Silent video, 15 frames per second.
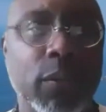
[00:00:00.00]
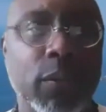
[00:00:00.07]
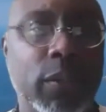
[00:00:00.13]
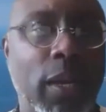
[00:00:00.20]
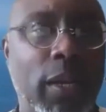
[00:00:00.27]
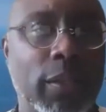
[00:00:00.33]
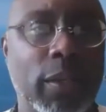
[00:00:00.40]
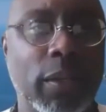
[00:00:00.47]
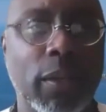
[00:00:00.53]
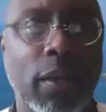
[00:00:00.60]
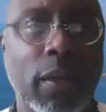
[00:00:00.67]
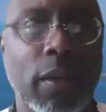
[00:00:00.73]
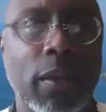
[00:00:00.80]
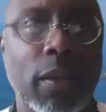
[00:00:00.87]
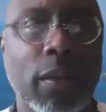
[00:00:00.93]

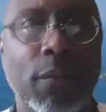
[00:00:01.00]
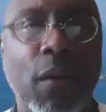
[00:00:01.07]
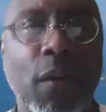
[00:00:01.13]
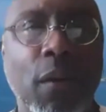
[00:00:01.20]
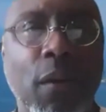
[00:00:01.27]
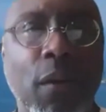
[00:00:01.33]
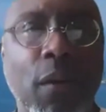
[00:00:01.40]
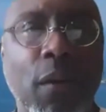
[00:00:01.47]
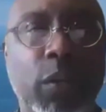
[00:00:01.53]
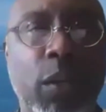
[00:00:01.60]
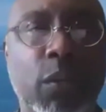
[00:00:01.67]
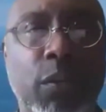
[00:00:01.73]
exercising, finding those